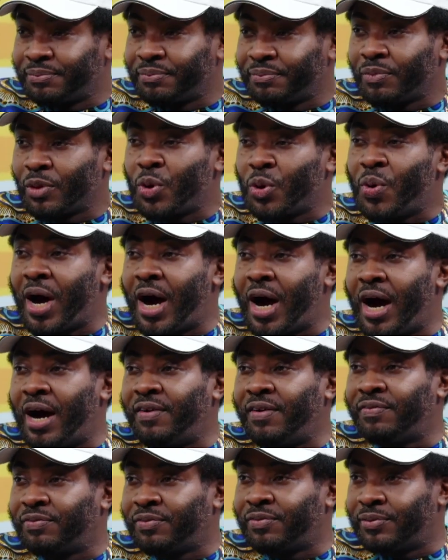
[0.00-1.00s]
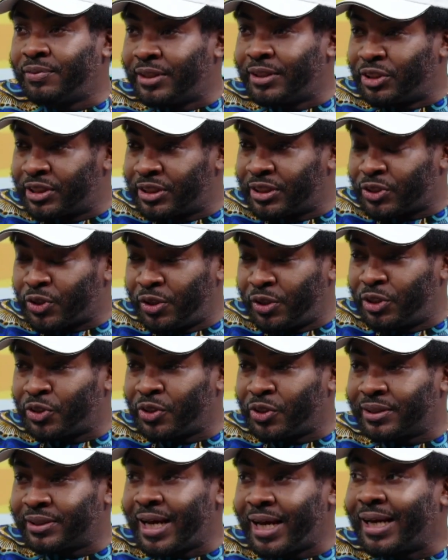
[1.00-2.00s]
you have disease
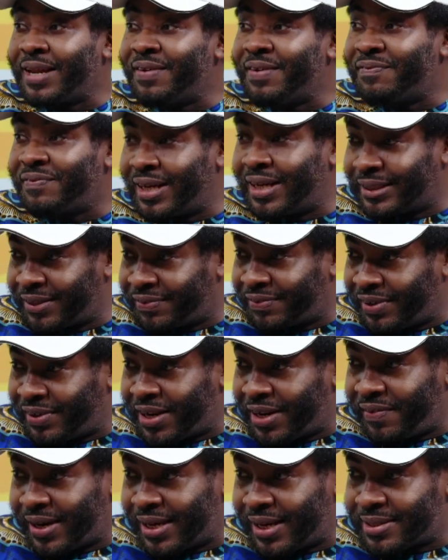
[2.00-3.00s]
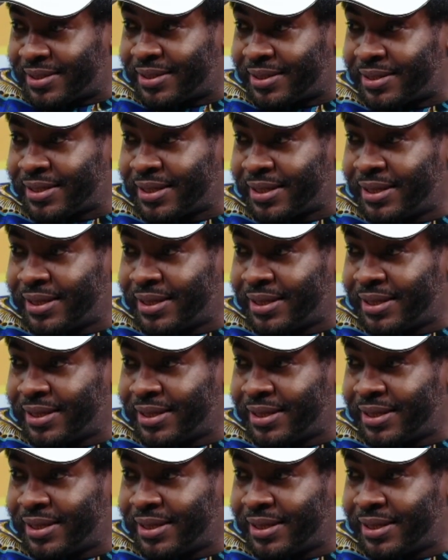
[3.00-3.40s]
conditions like lymphatic filariasis.